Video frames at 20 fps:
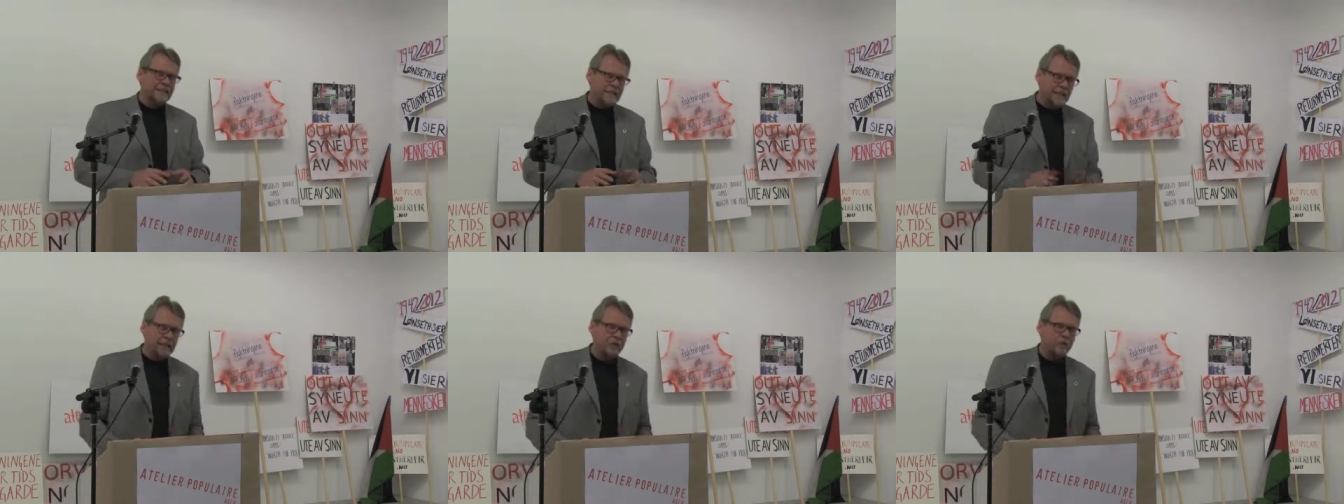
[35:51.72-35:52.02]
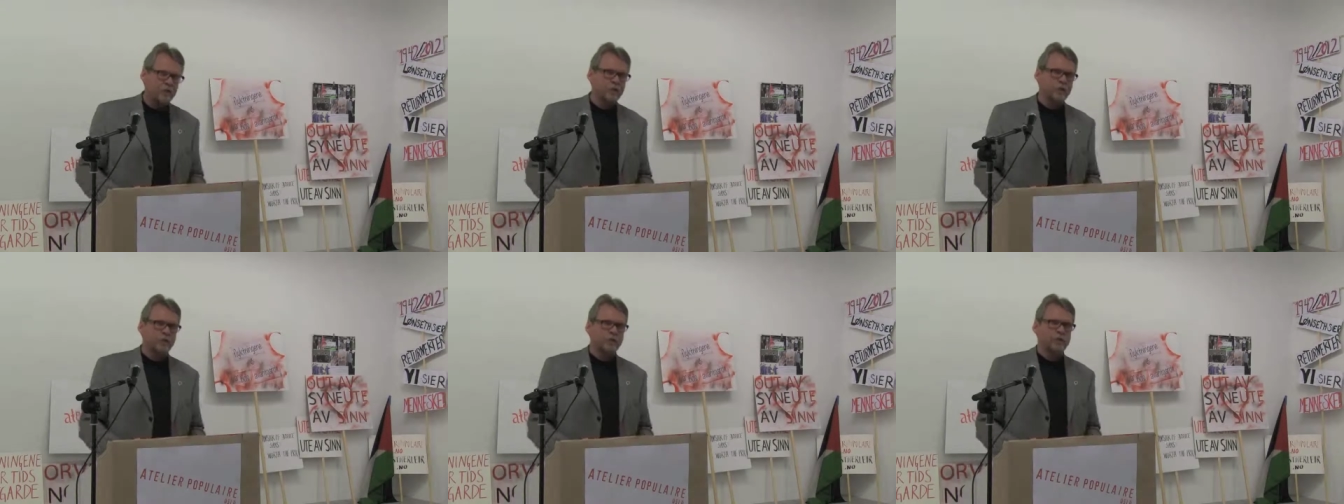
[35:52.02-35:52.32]

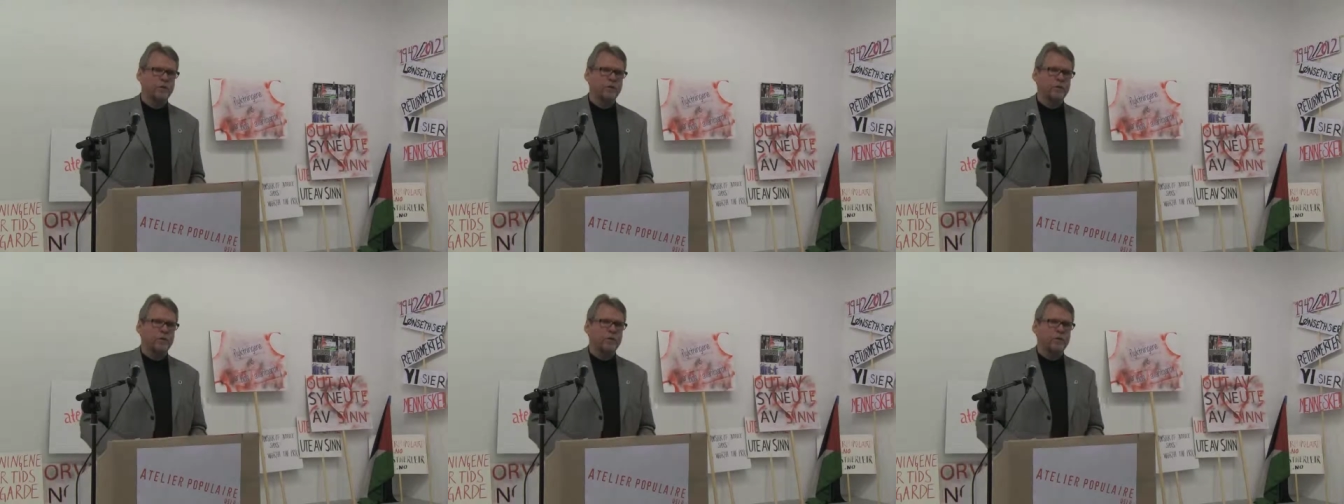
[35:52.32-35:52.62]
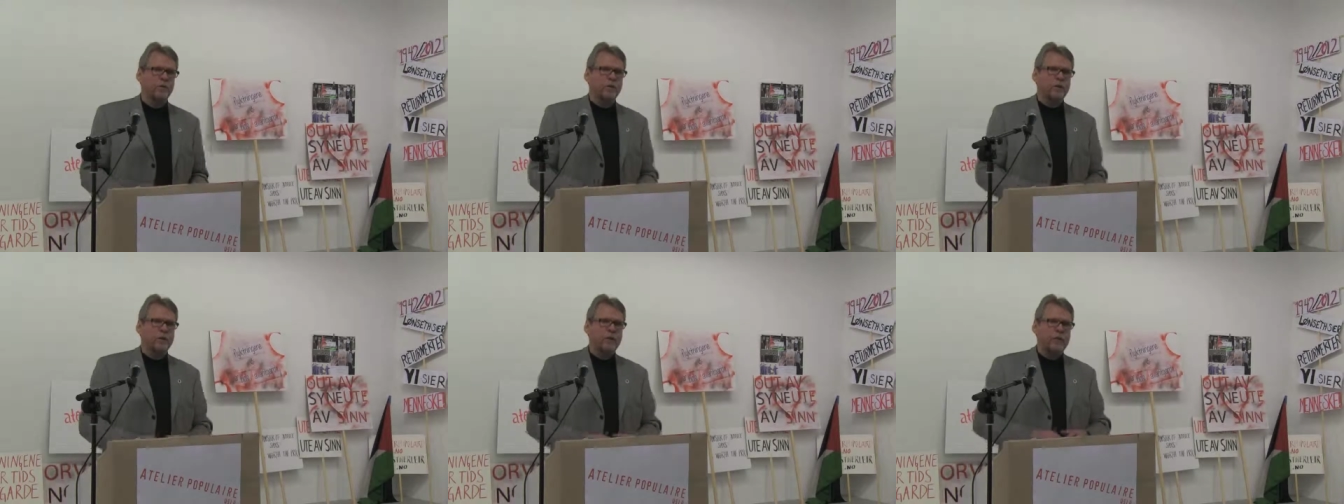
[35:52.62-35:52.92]
get work,
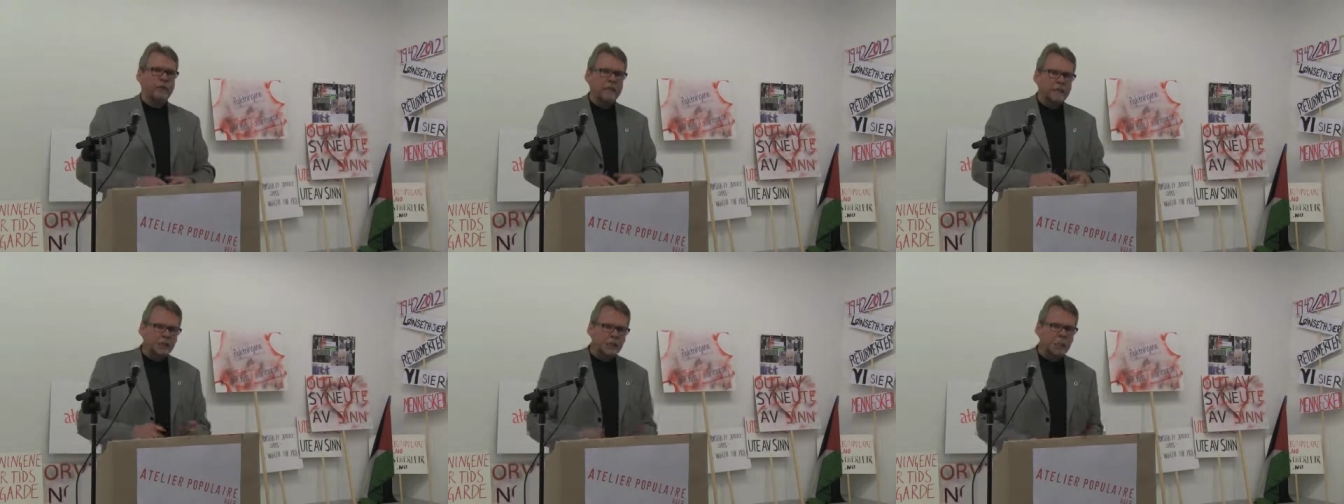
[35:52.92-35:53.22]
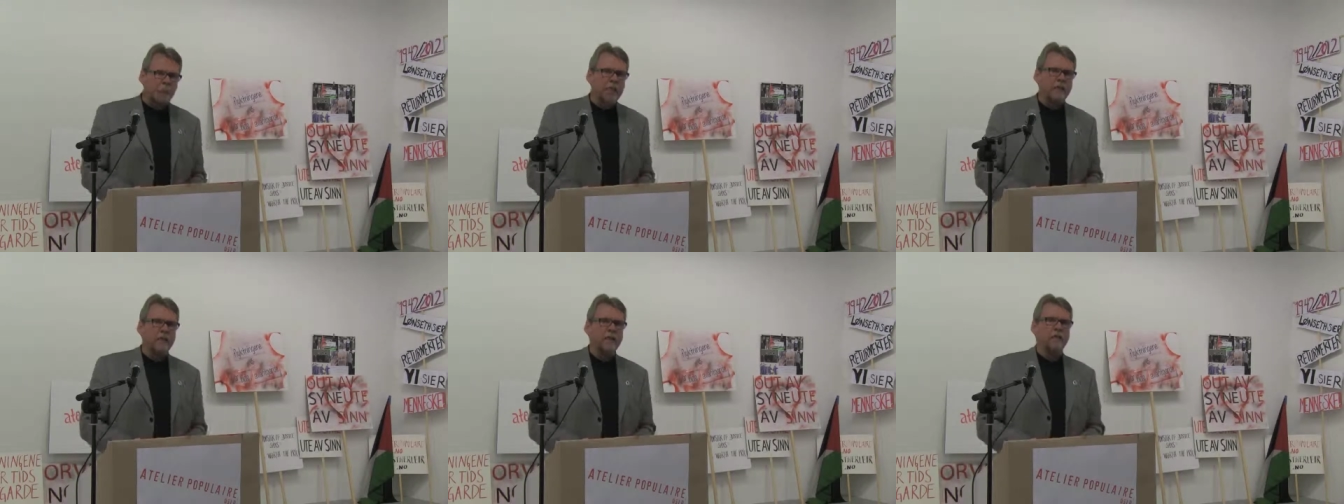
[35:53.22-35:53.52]
get a
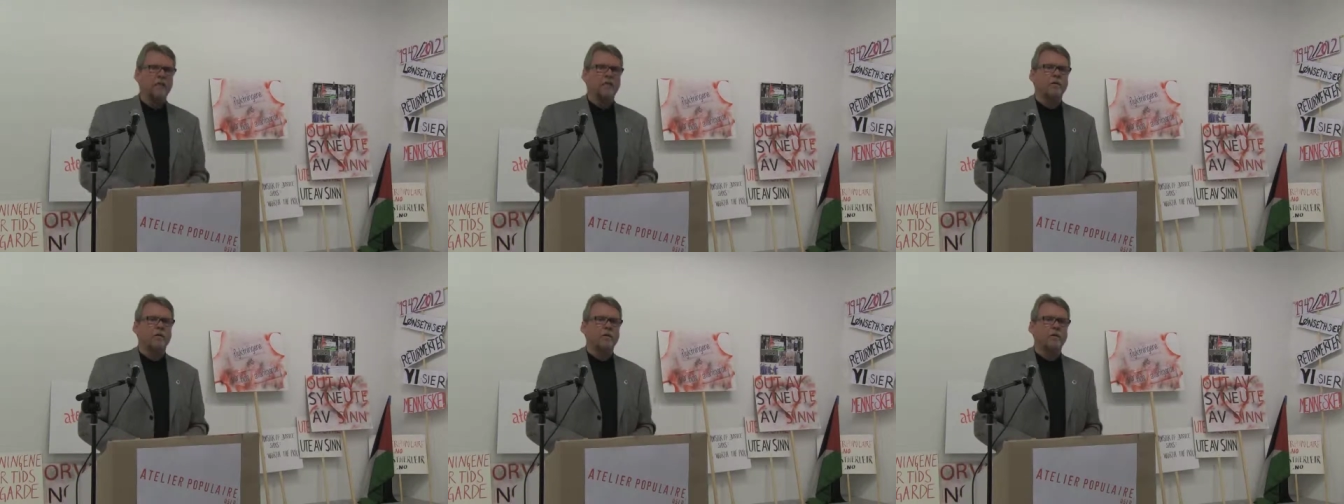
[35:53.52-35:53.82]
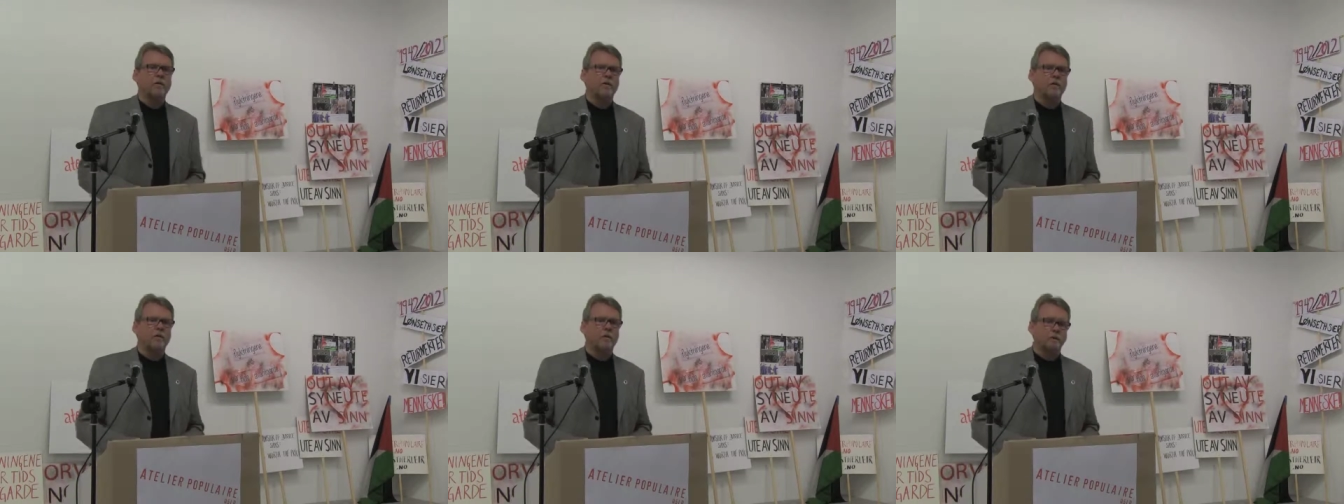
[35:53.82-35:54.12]
way
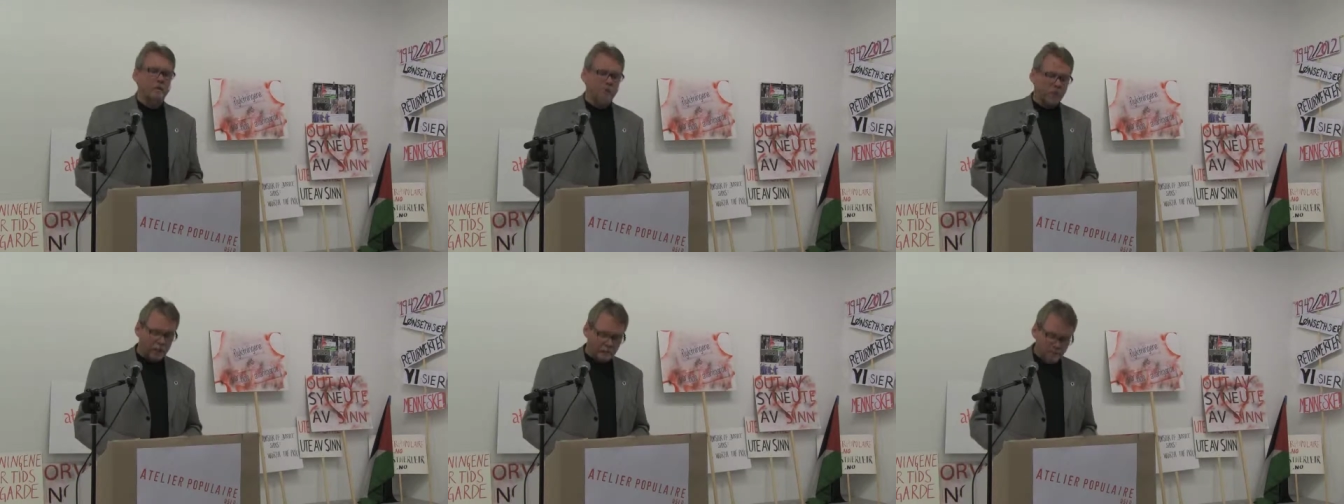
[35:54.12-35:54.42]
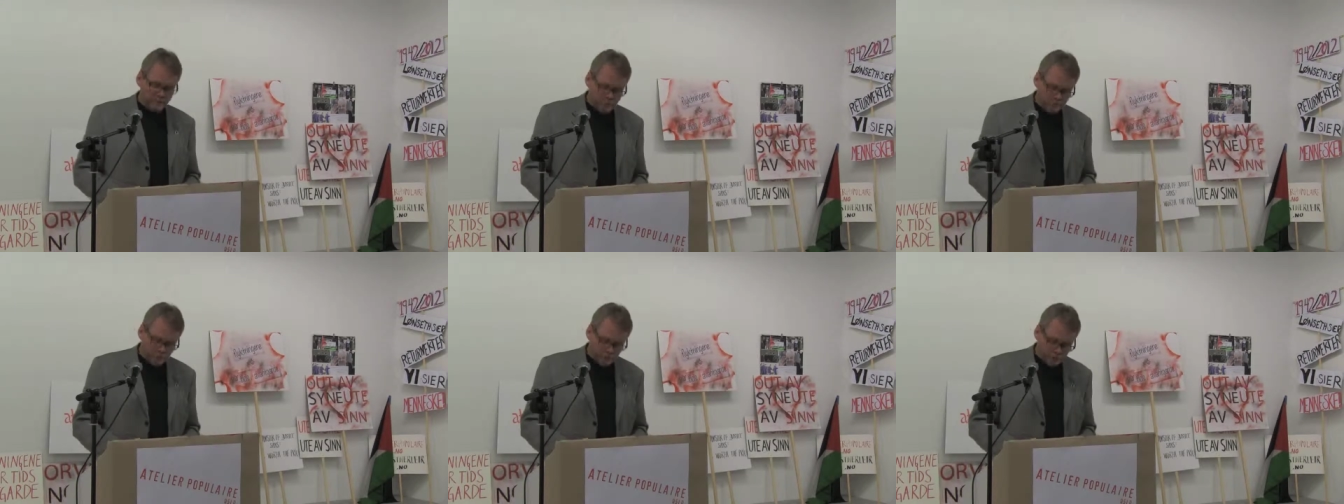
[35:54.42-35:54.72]
of
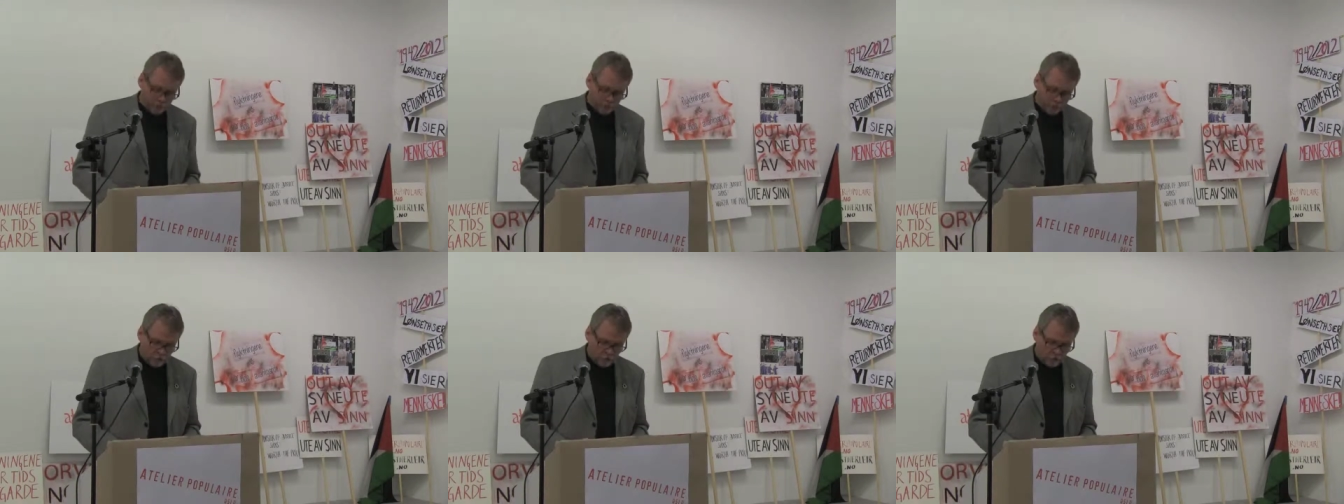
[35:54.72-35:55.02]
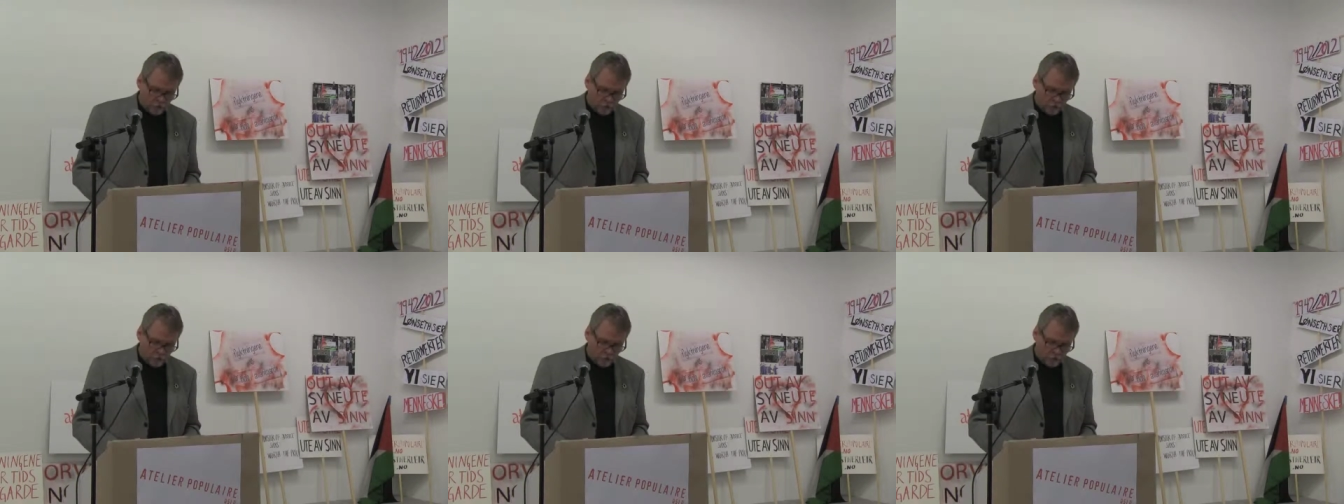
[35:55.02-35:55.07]
living,